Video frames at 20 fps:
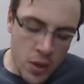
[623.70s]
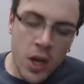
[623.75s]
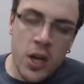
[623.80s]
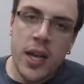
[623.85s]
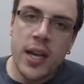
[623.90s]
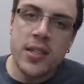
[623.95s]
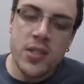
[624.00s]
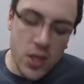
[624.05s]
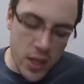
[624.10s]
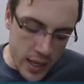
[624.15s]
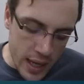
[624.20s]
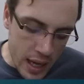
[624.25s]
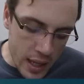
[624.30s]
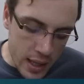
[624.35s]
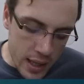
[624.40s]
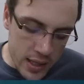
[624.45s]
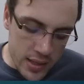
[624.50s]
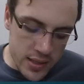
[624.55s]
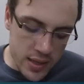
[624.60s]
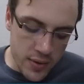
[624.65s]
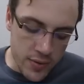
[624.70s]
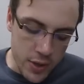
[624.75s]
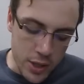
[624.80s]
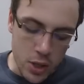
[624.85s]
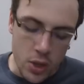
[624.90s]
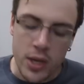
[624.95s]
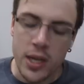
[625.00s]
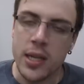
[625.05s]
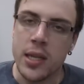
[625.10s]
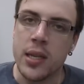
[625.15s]
Okay, so now let us have a
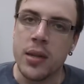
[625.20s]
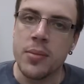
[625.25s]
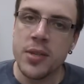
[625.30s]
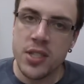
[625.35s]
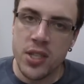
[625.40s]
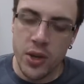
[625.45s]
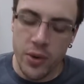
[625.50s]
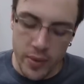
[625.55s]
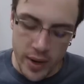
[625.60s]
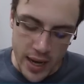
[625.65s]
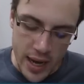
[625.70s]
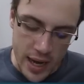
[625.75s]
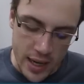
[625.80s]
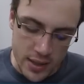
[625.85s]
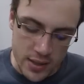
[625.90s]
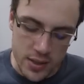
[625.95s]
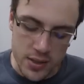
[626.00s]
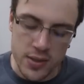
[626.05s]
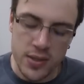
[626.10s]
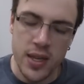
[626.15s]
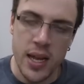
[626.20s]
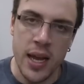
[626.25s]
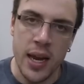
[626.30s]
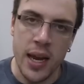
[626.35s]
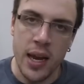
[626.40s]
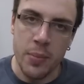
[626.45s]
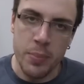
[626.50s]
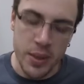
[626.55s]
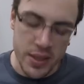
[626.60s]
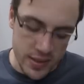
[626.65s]
look at limiting reactants and
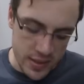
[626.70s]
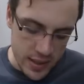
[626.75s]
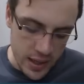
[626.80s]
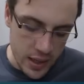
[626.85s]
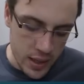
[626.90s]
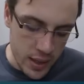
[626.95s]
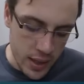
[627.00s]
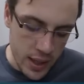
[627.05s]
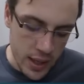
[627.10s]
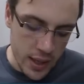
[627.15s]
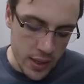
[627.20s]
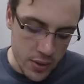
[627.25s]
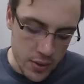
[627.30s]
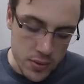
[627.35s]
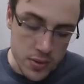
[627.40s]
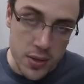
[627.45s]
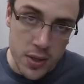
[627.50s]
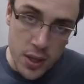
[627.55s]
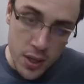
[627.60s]
our percent yield.